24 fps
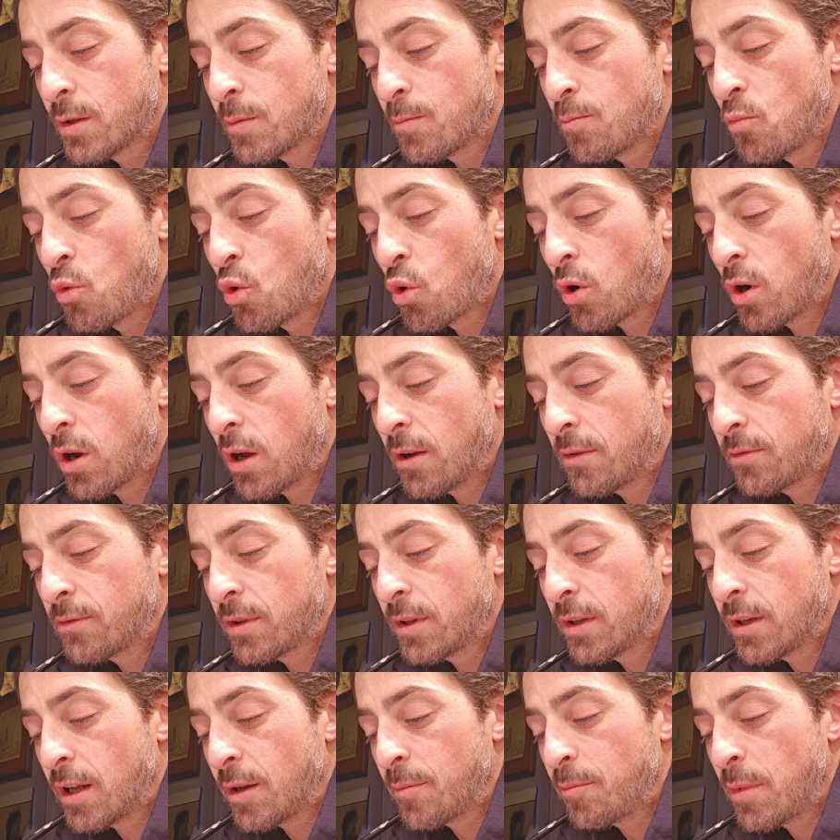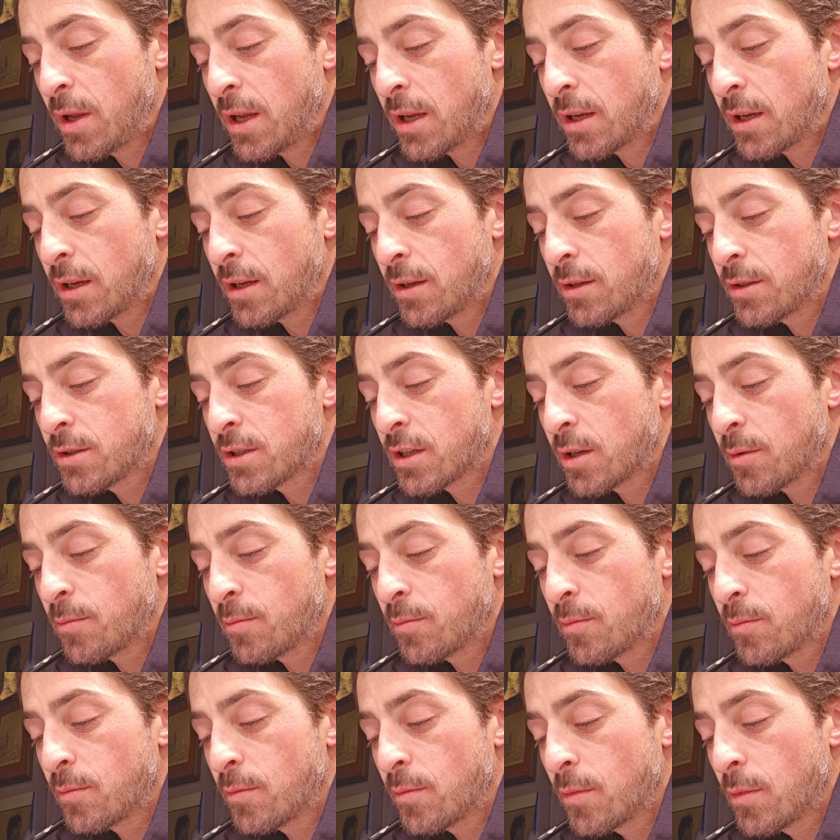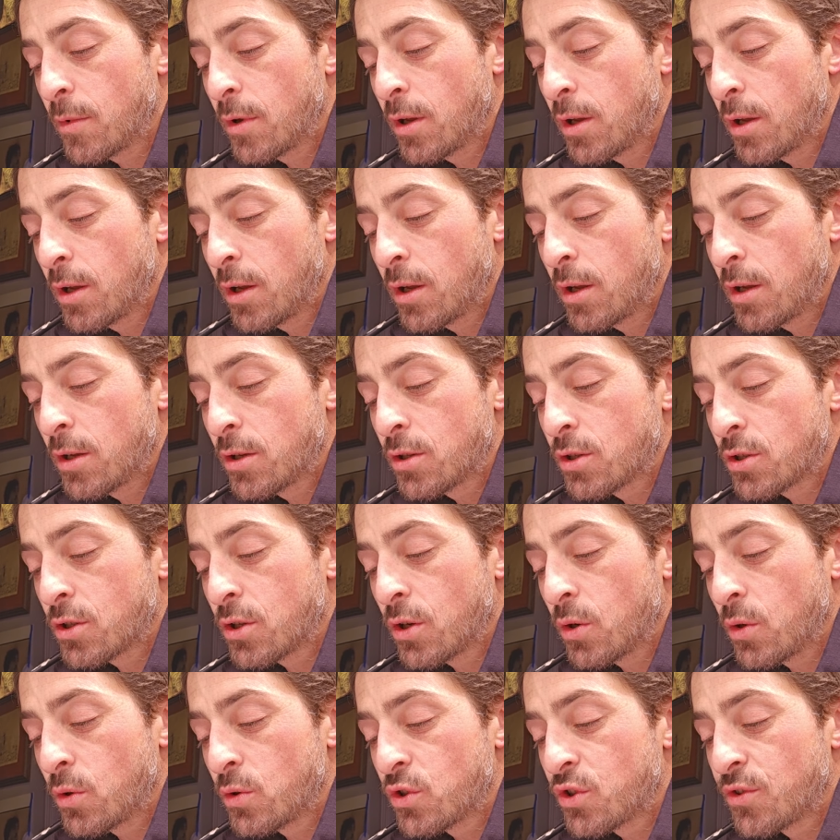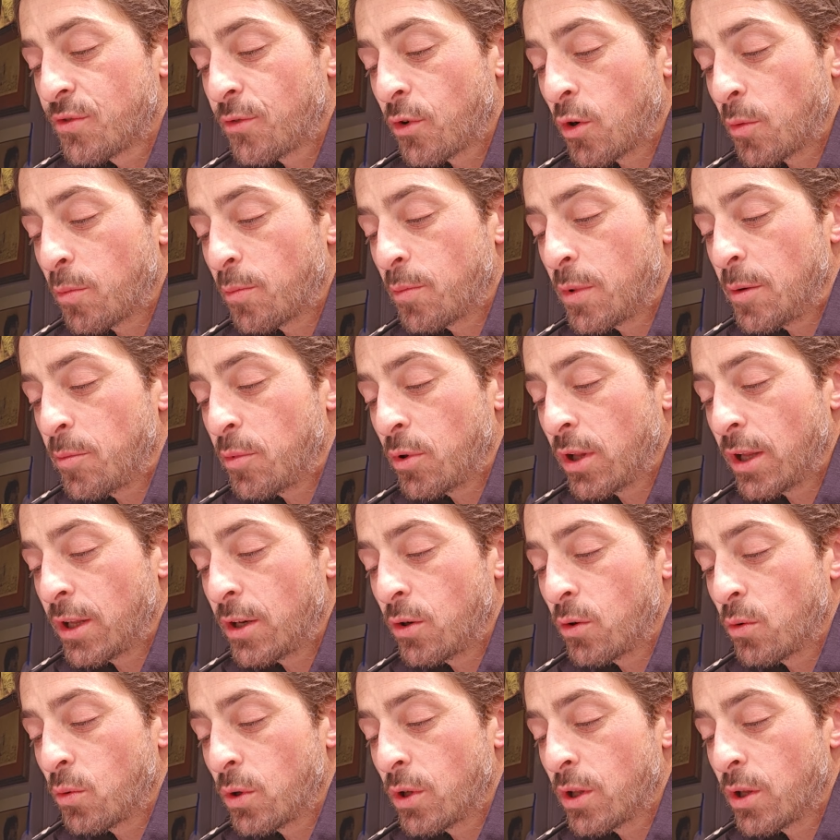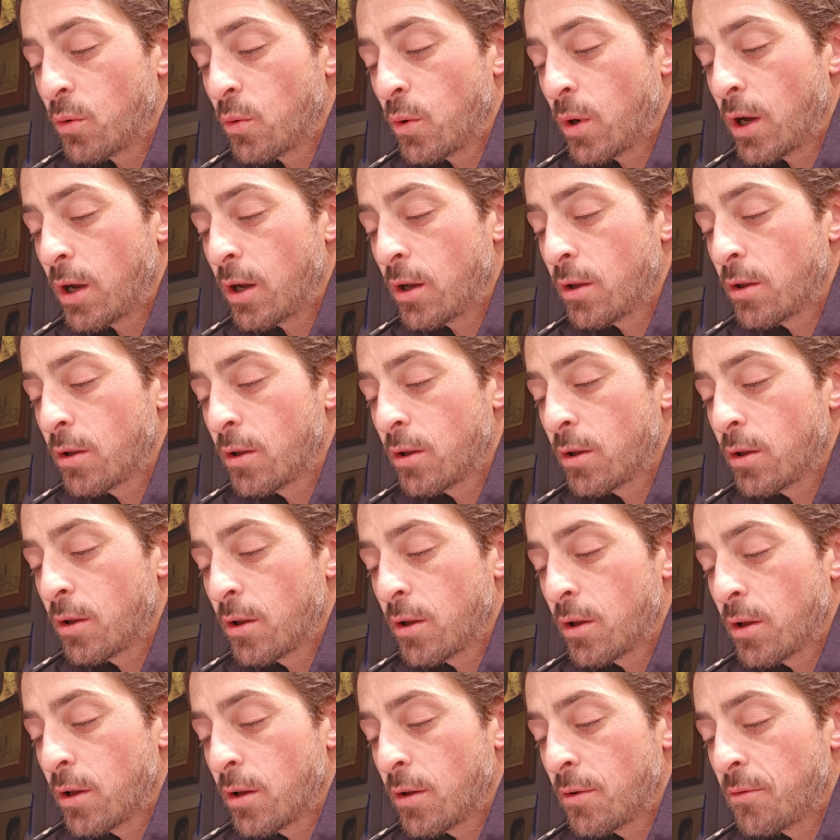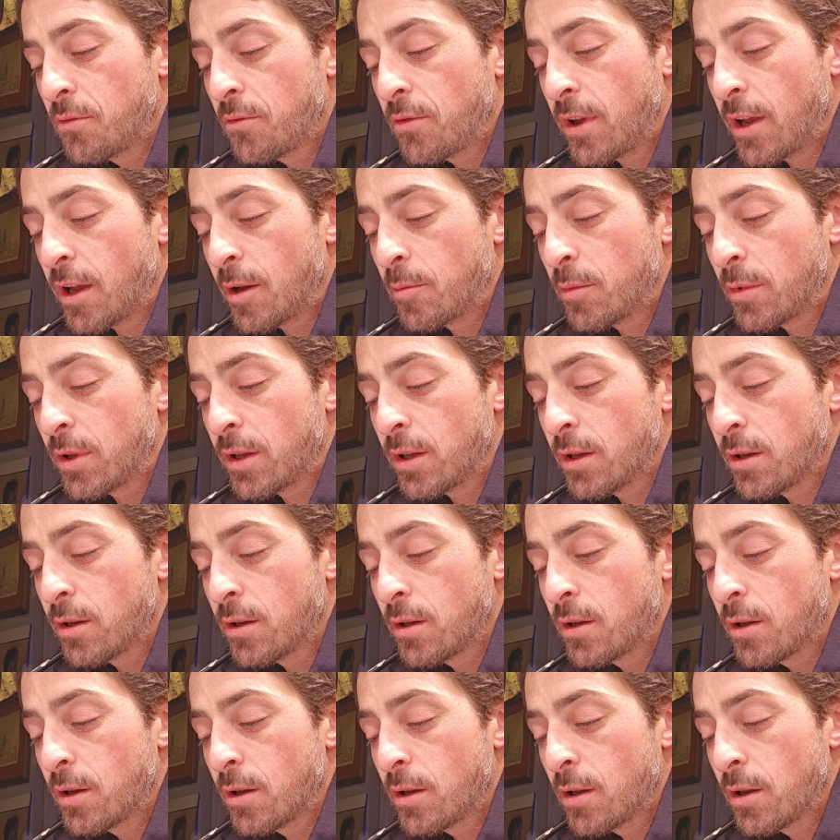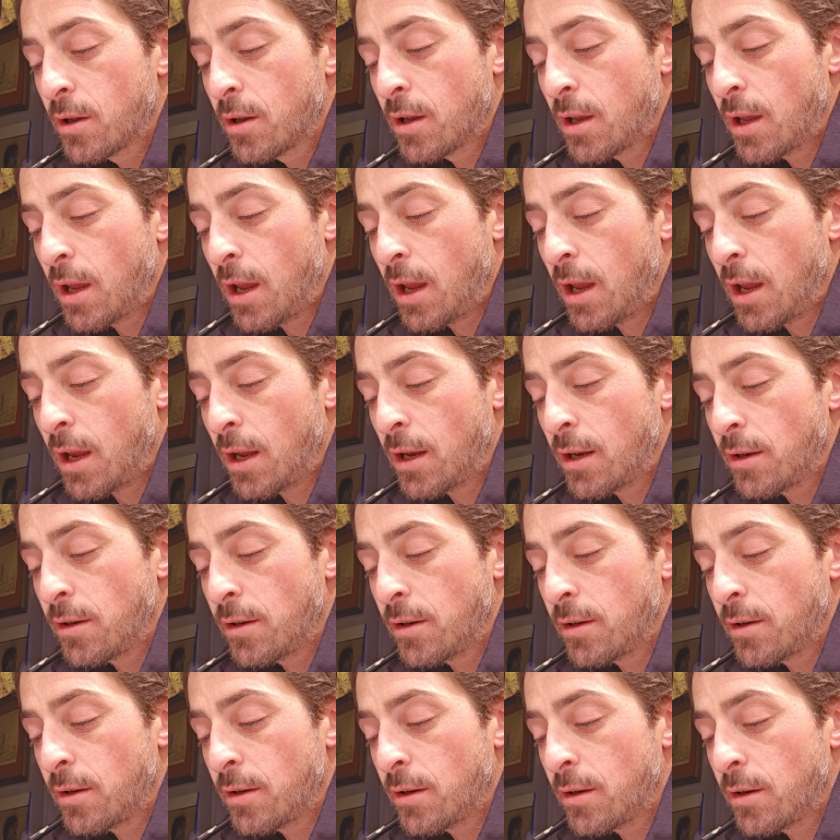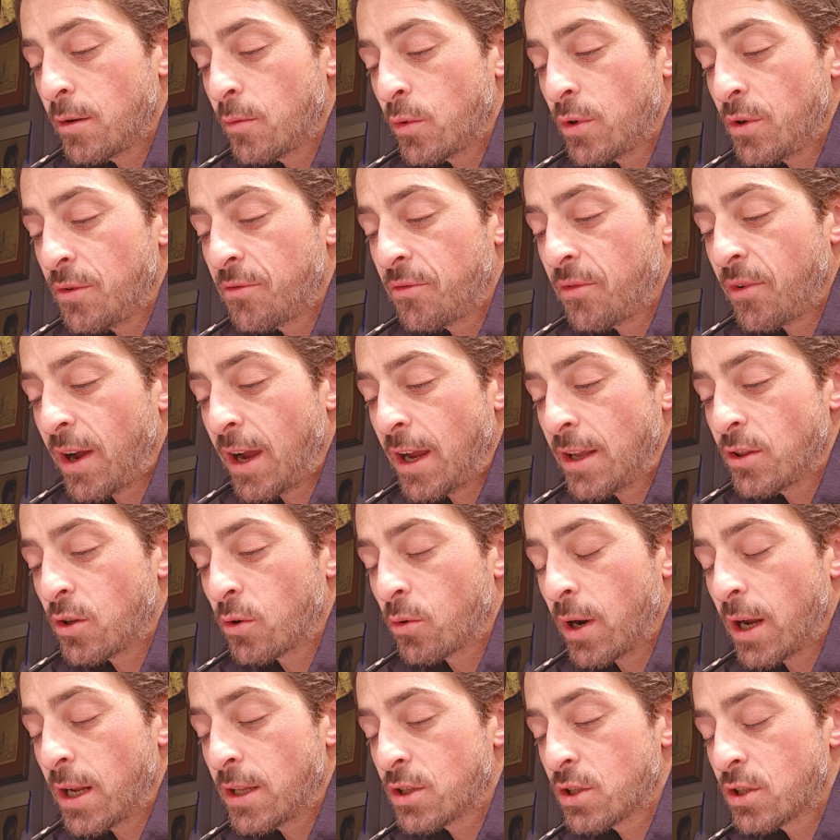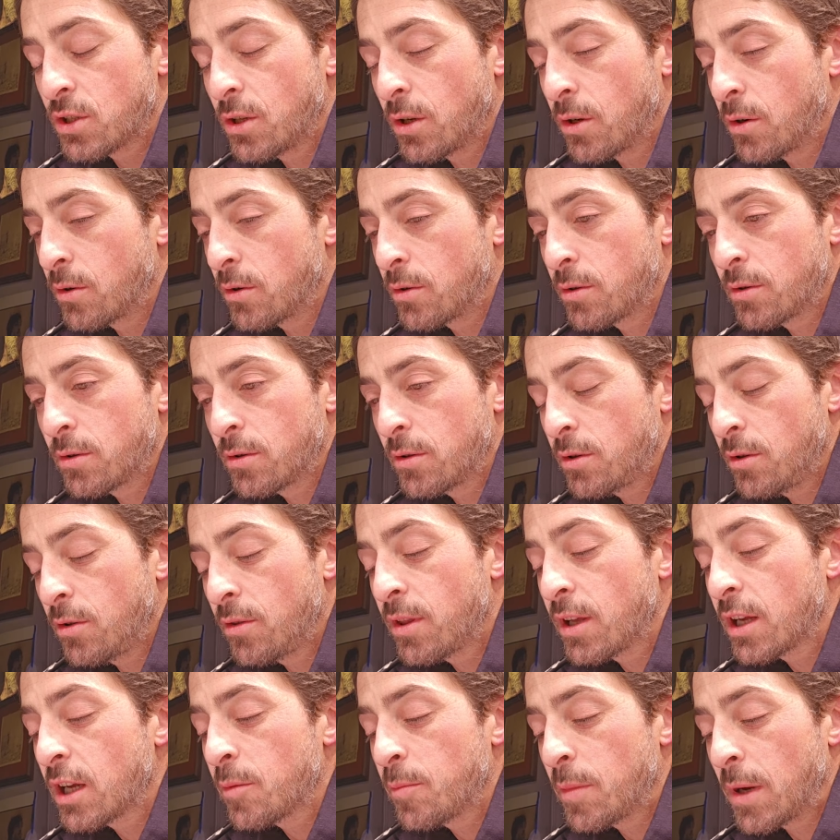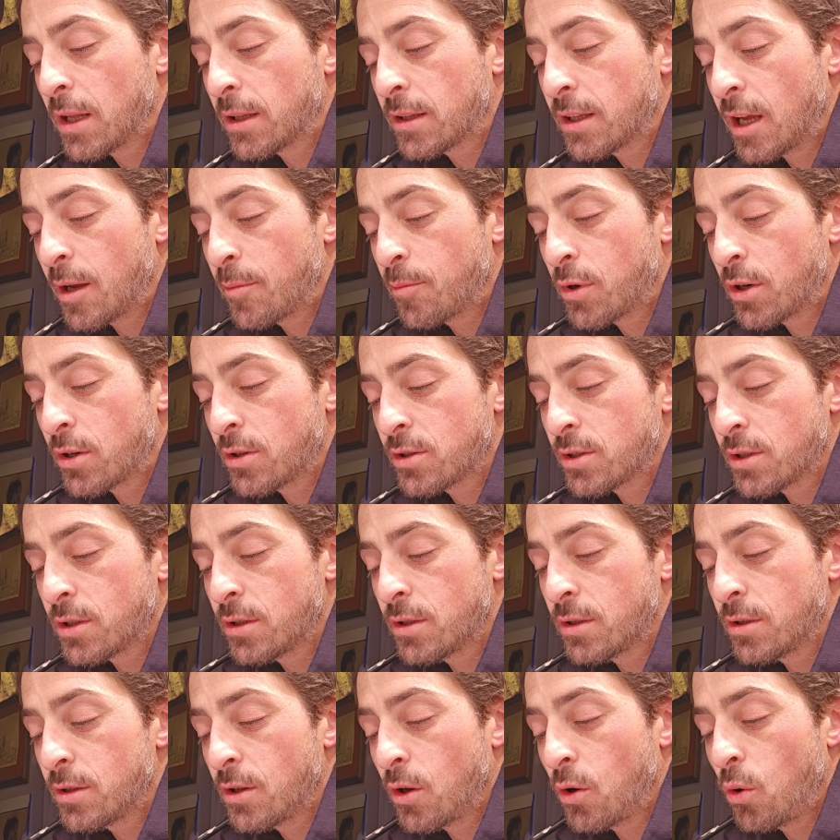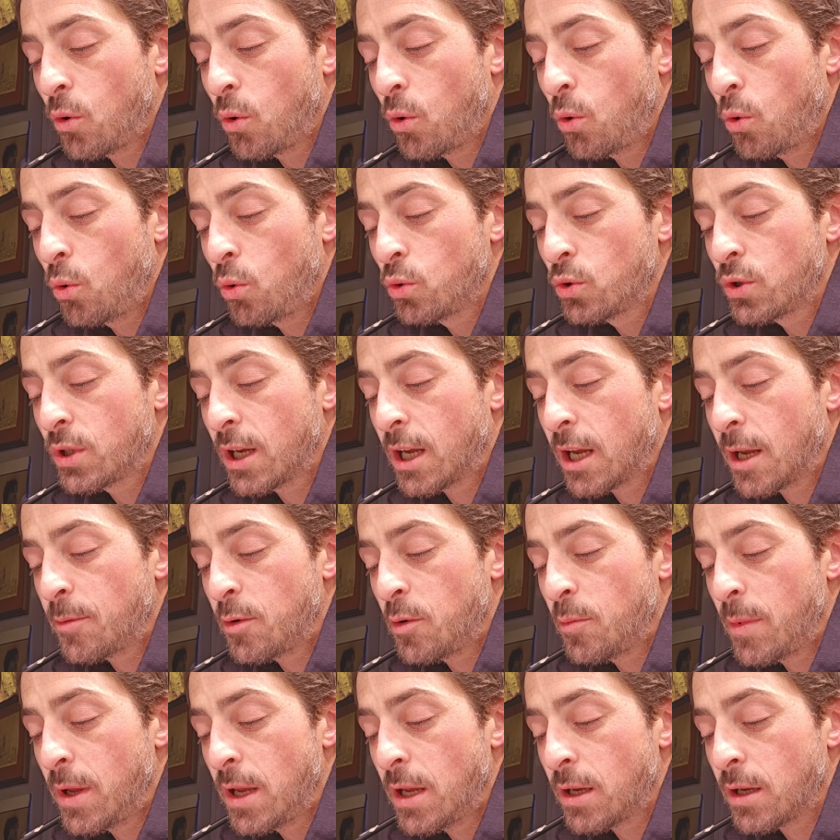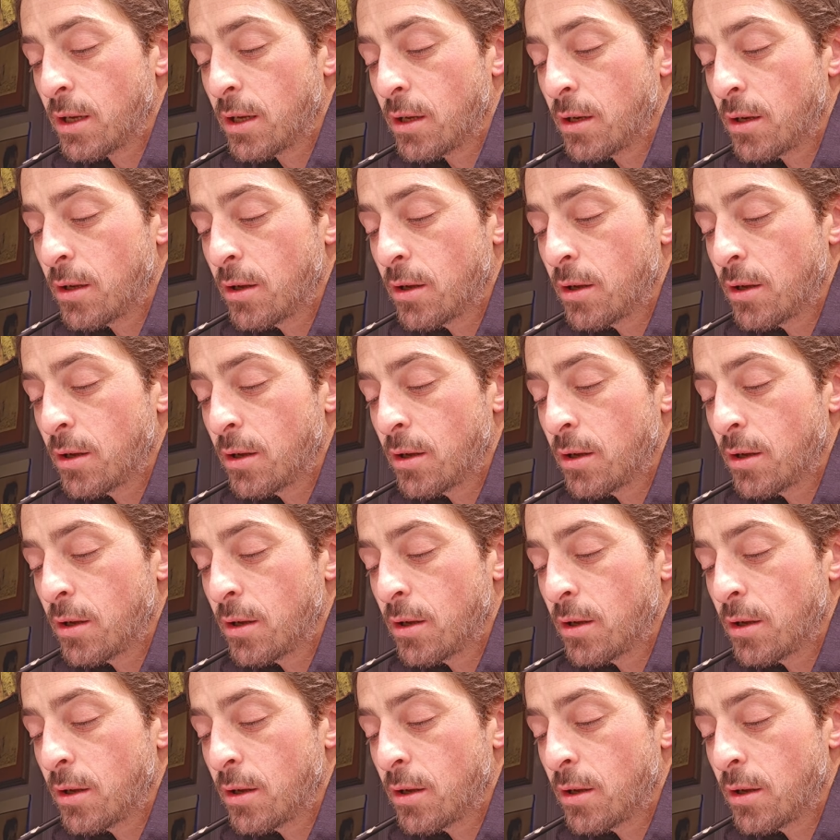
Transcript: more often I'm making some stones for people I know really well, family, and when you find the right stone, you think about that person the whole time you make it.